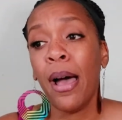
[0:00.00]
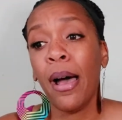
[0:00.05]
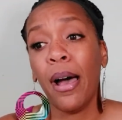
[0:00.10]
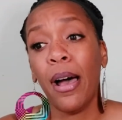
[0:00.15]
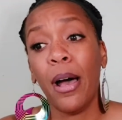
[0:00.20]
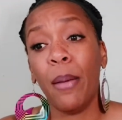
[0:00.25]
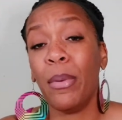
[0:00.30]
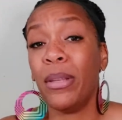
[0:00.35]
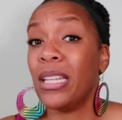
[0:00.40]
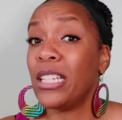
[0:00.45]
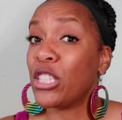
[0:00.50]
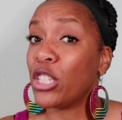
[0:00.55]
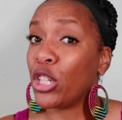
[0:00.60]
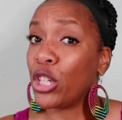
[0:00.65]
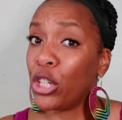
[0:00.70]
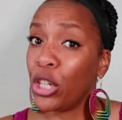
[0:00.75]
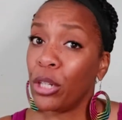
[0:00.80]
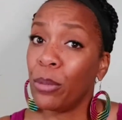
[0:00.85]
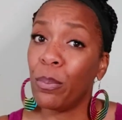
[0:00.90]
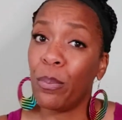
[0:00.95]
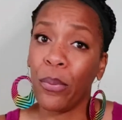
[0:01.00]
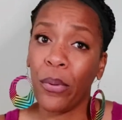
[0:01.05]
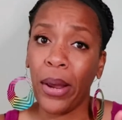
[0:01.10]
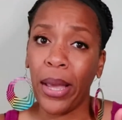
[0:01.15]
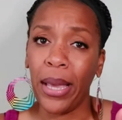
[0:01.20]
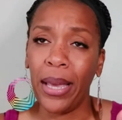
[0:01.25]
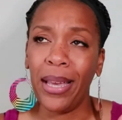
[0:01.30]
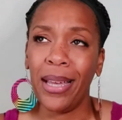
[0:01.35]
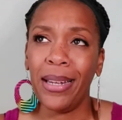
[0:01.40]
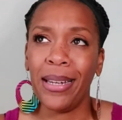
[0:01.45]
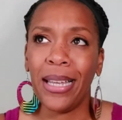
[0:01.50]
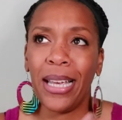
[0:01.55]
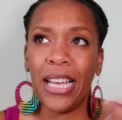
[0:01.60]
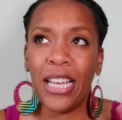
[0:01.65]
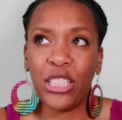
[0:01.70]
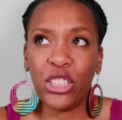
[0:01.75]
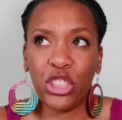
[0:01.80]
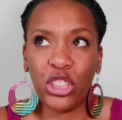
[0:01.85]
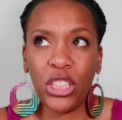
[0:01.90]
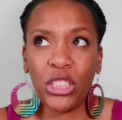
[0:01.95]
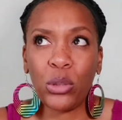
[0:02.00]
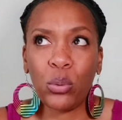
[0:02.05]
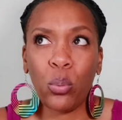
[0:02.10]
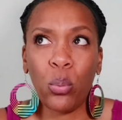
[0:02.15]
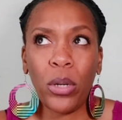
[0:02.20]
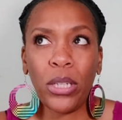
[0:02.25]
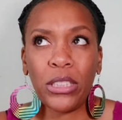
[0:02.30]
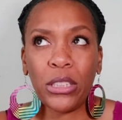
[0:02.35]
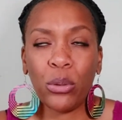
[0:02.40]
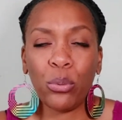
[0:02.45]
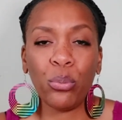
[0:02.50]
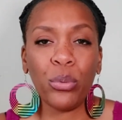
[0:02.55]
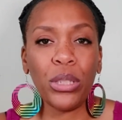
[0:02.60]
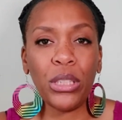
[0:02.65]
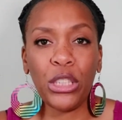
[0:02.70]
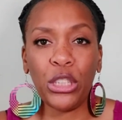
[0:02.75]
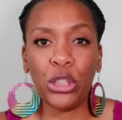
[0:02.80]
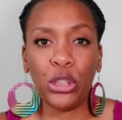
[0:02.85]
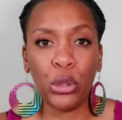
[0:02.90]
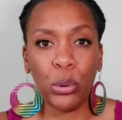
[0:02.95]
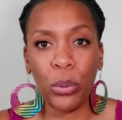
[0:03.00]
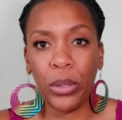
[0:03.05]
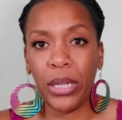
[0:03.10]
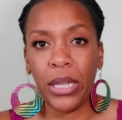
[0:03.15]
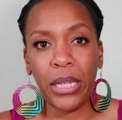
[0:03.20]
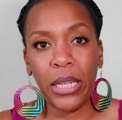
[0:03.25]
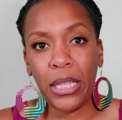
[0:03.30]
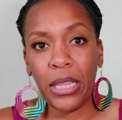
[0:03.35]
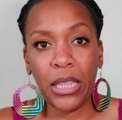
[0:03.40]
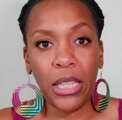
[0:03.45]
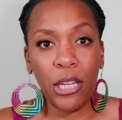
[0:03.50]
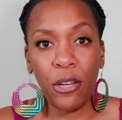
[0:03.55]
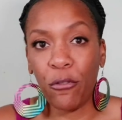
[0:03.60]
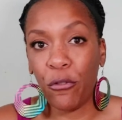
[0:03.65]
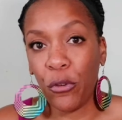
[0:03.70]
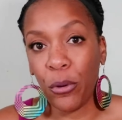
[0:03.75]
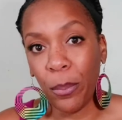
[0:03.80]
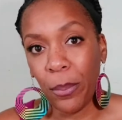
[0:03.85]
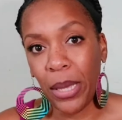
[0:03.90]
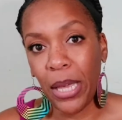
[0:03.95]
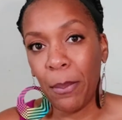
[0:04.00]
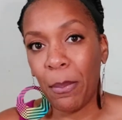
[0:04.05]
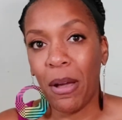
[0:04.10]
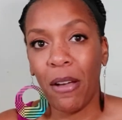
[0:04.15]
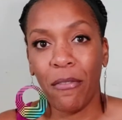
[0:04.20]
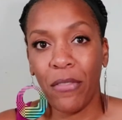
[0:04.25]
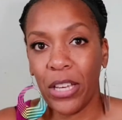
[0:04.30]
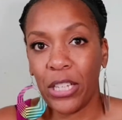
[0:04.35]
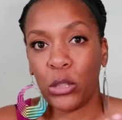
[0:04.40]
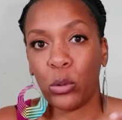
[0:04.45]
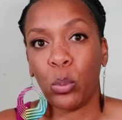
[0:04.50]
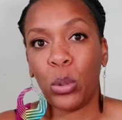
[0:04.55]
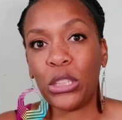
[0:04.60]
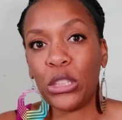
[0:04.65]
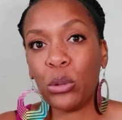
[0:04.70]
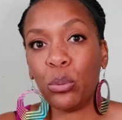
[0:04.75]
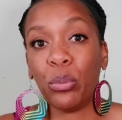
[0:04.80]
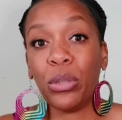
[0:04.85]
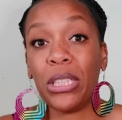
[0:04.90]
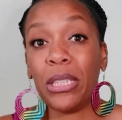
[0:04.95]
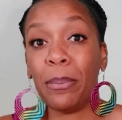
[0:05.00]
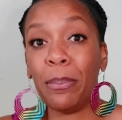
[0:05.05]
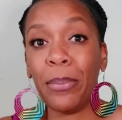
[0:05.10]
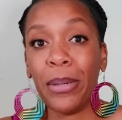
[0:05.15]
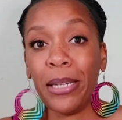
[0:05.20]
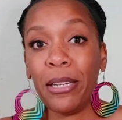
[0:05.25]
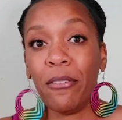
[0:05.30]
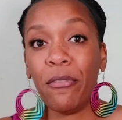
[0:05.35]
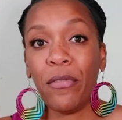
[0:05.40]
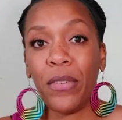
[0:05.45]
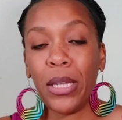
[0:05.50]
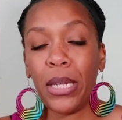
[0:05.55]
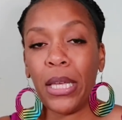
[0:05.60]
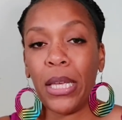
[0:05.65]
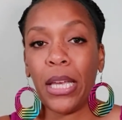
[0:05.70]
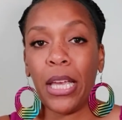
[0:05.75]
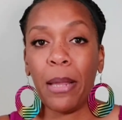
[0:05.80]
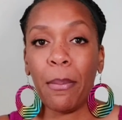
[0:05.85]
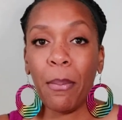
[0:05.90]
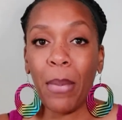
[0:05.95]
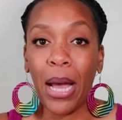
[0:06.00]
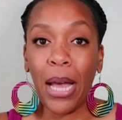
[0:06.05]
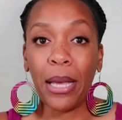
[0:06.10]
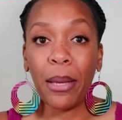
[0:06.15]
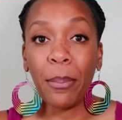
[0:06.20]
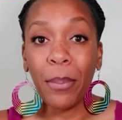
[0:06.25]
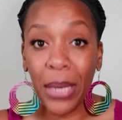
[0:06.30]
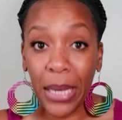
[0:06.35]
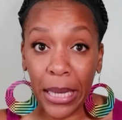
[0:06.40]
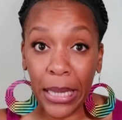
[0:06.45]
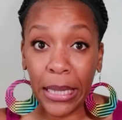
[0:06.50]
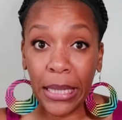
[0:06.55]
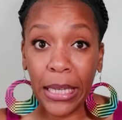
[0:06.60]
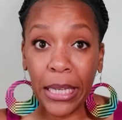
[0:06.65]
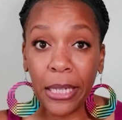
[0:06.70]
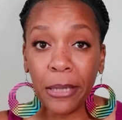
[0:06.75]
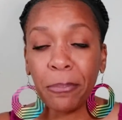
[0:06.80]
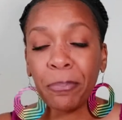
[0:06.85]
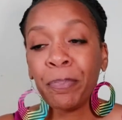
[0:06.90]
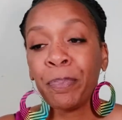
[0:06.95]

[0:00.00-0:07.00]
And it's a good brand. It just wasn't really doing anything for me. My face wasn't really benefiting, in my opinion.